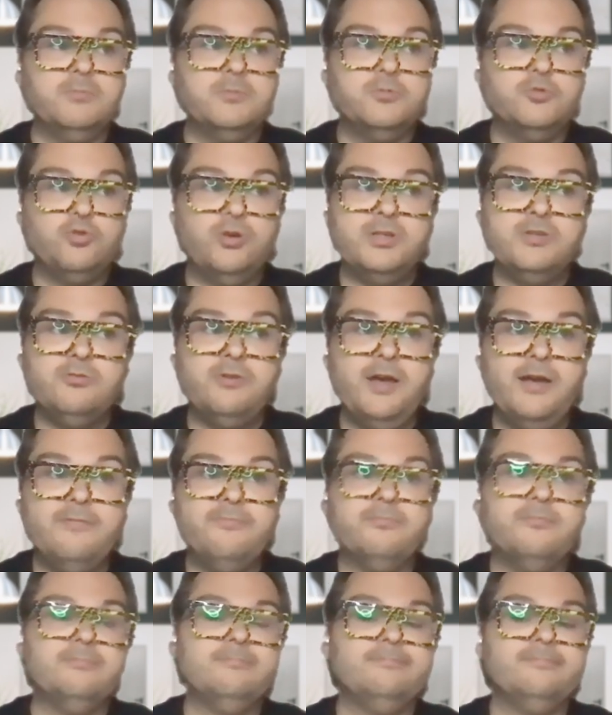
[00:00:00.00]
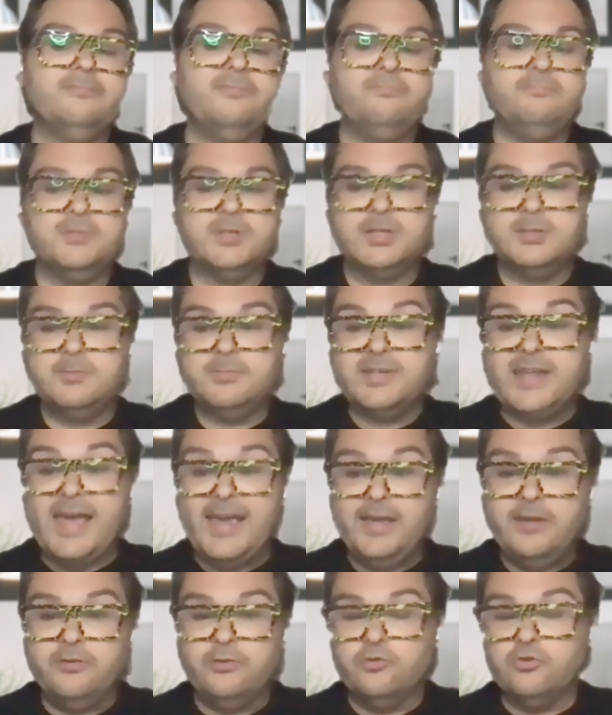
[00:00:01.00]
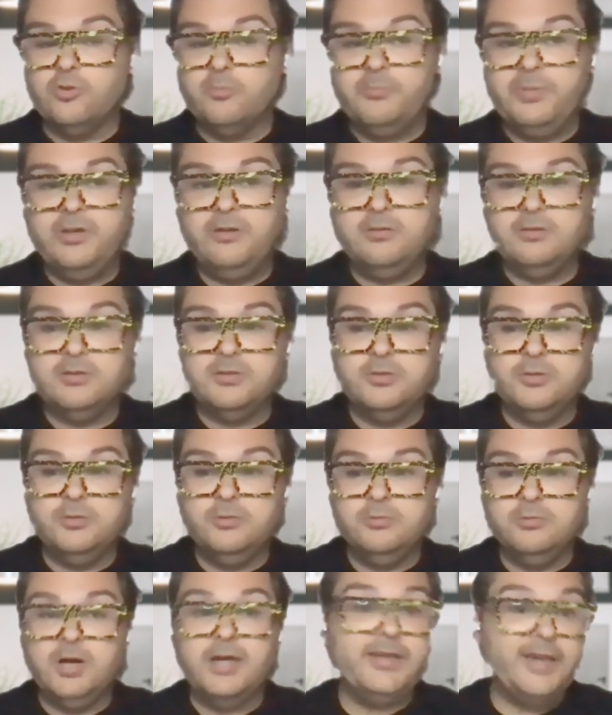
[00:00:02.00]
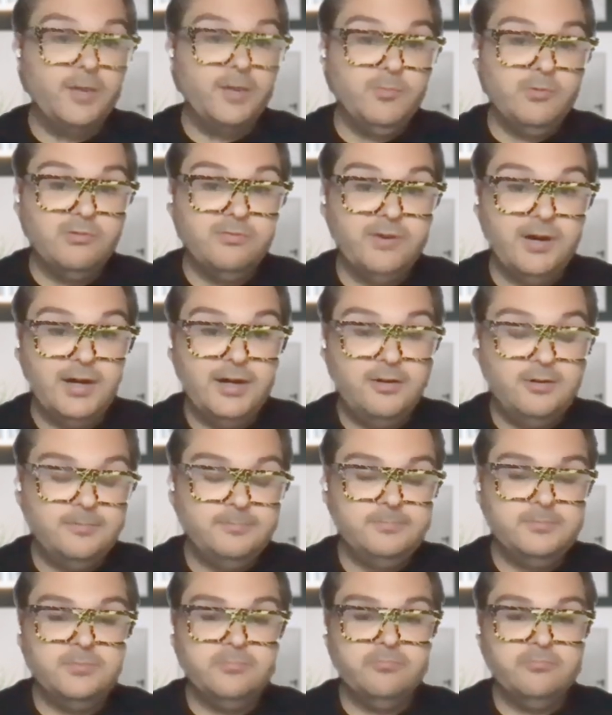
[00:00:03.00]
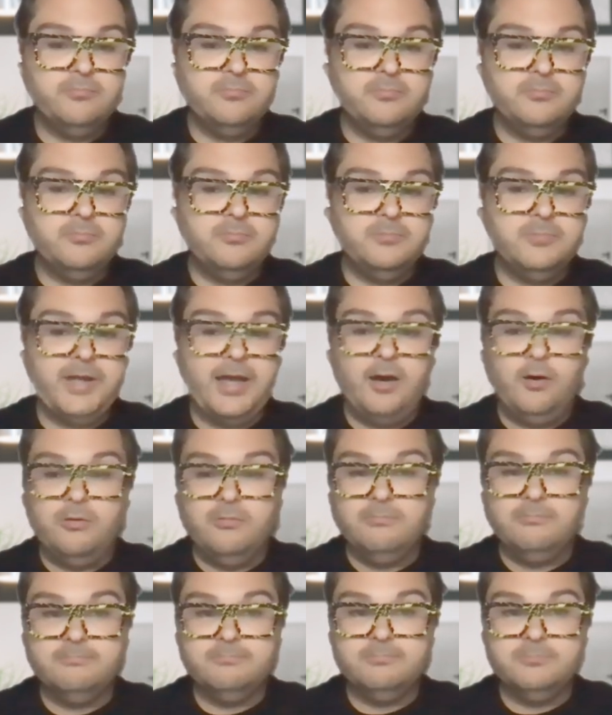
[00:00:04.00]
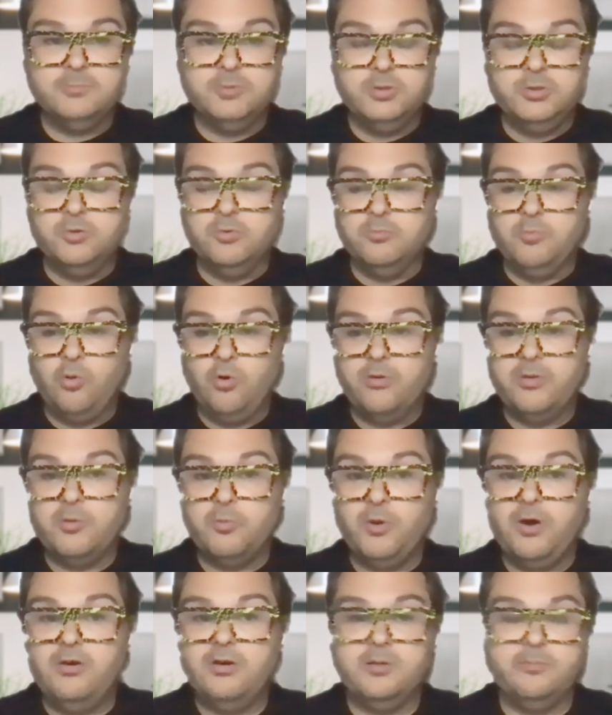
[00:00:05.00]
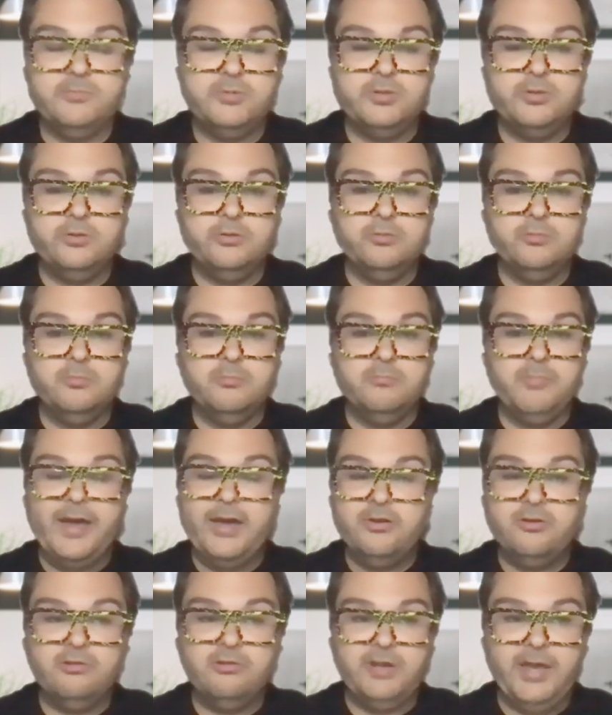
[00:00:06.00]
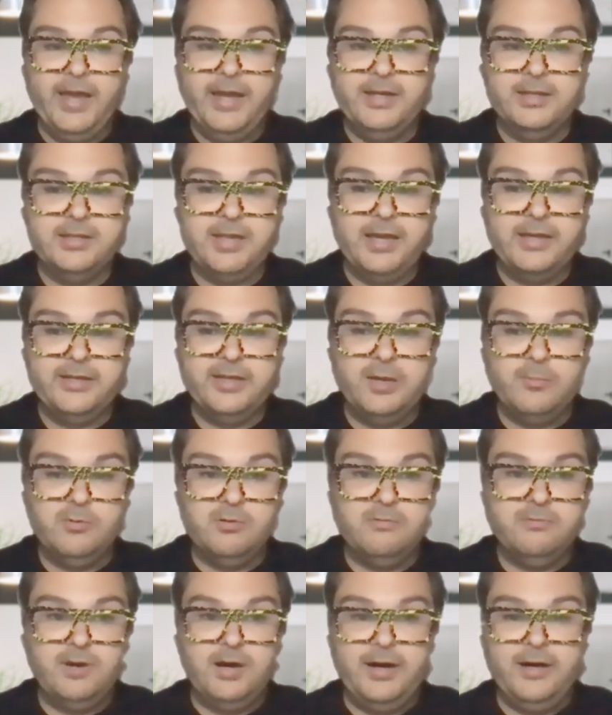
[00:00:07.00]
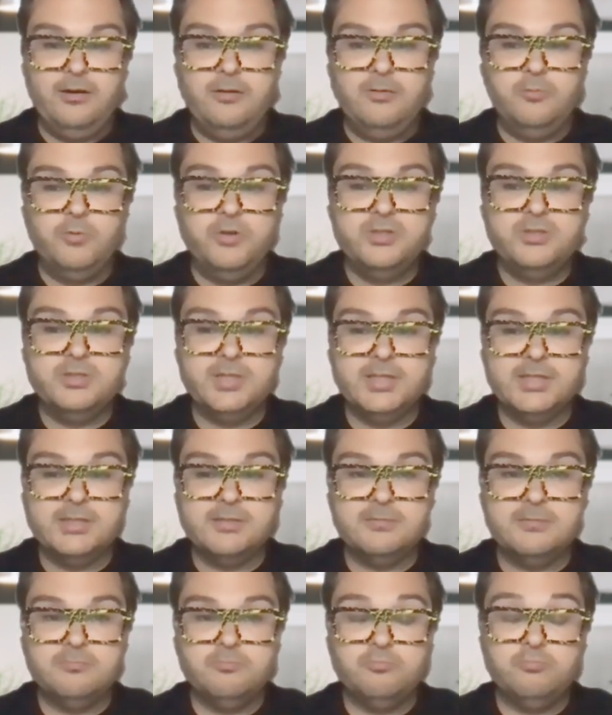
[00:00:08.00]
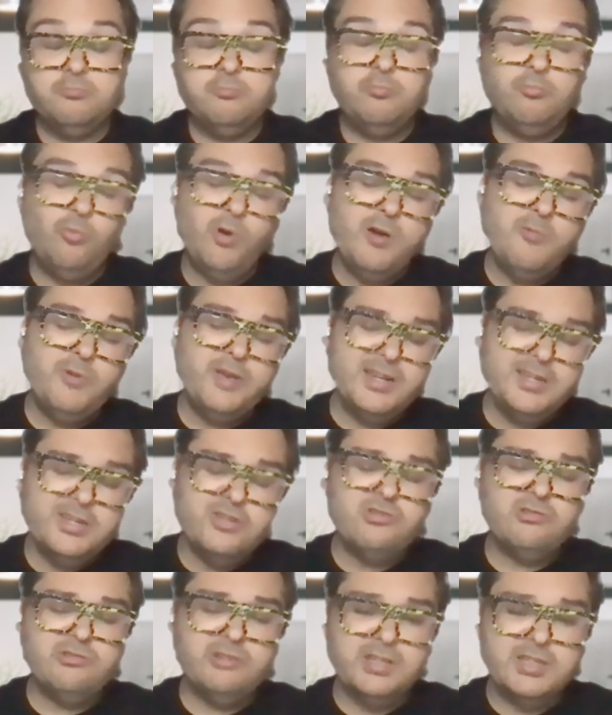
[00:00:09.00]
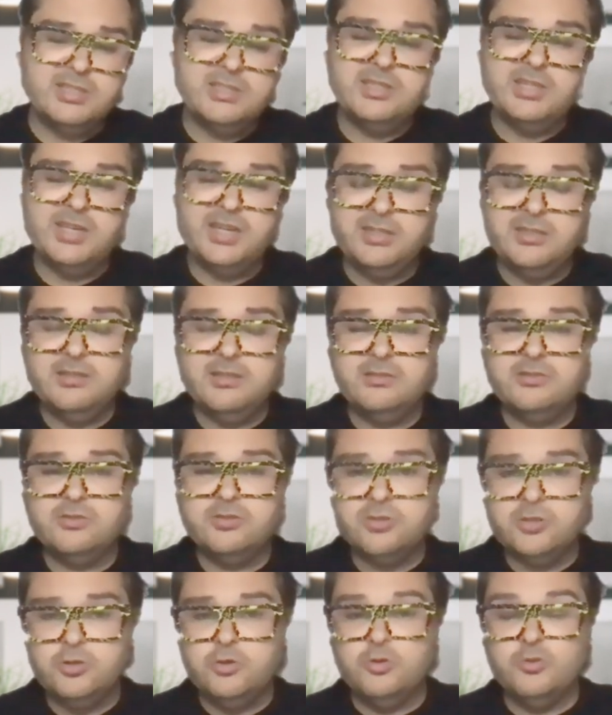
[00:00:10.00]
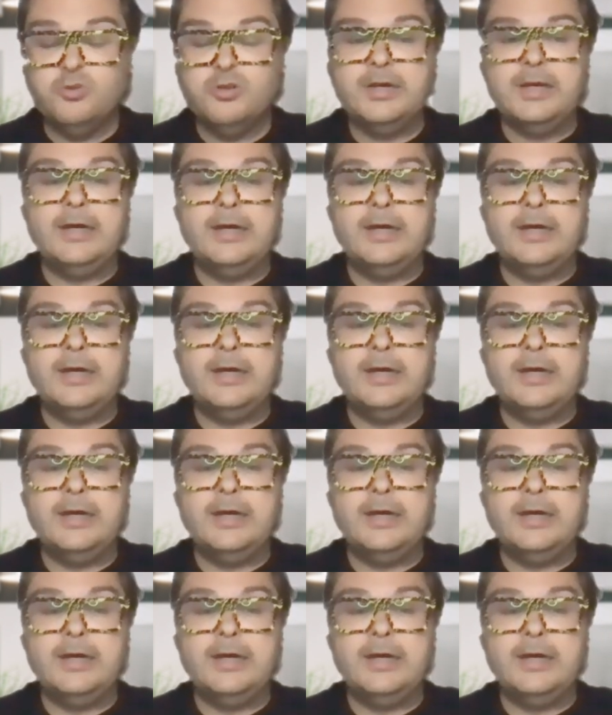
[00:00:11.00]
TrustGraph containers are built through a YAML file. Now, you're more than welcome to manually edit that YAML file, which is what we initially intended to do.